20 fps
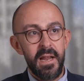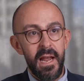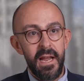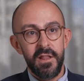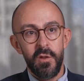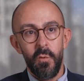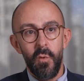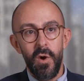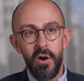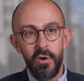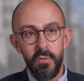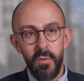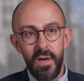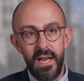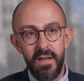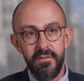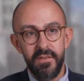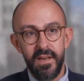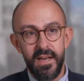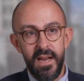In the world
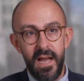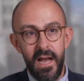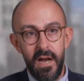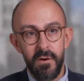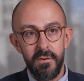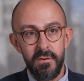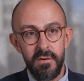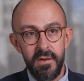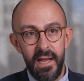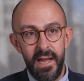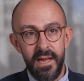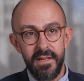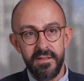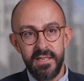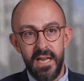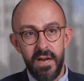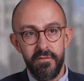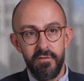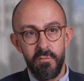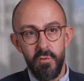we live in now,
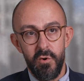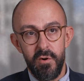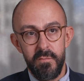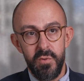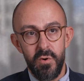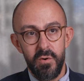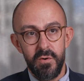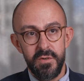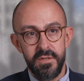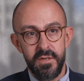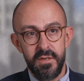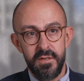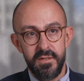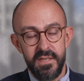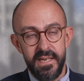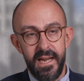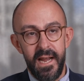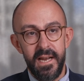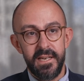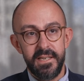it's never more
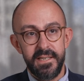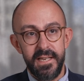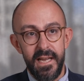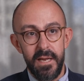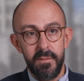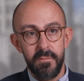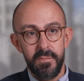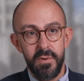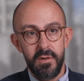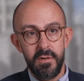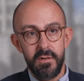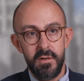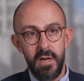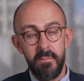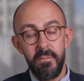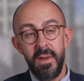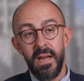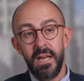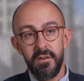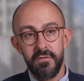important to get a deep
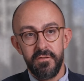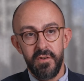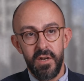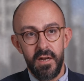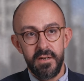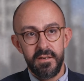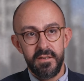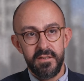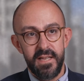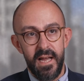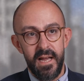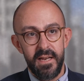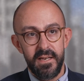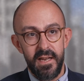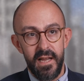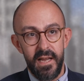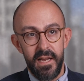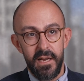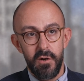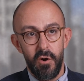and meaningful
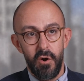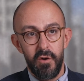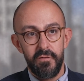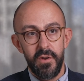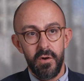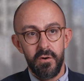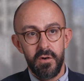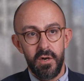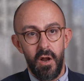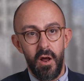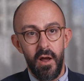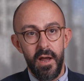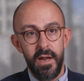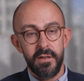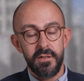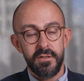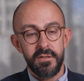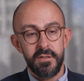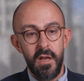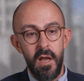understanding of your
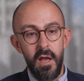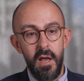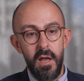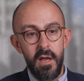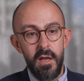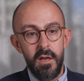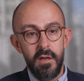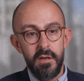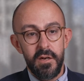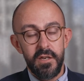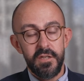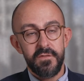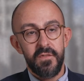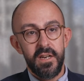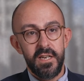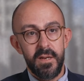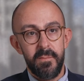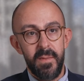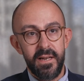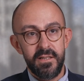clients, because
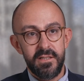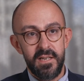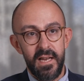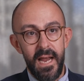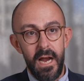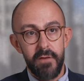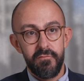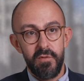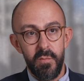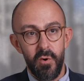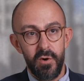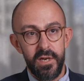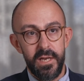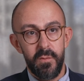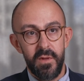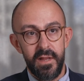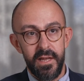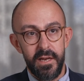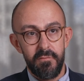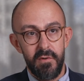fundamentally
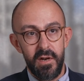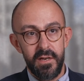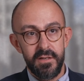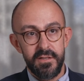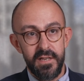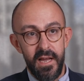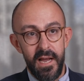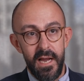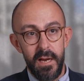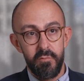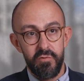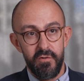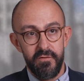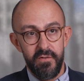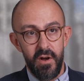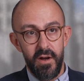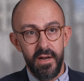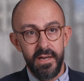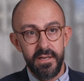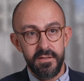everybody within real estate
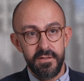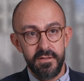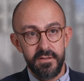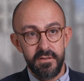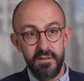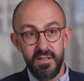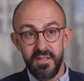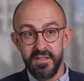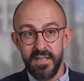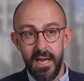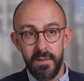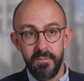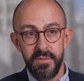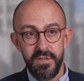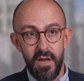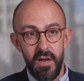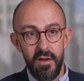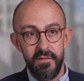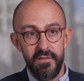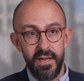provides the same
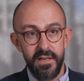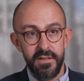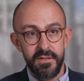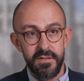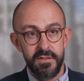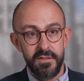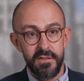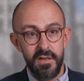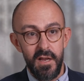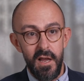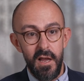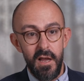service,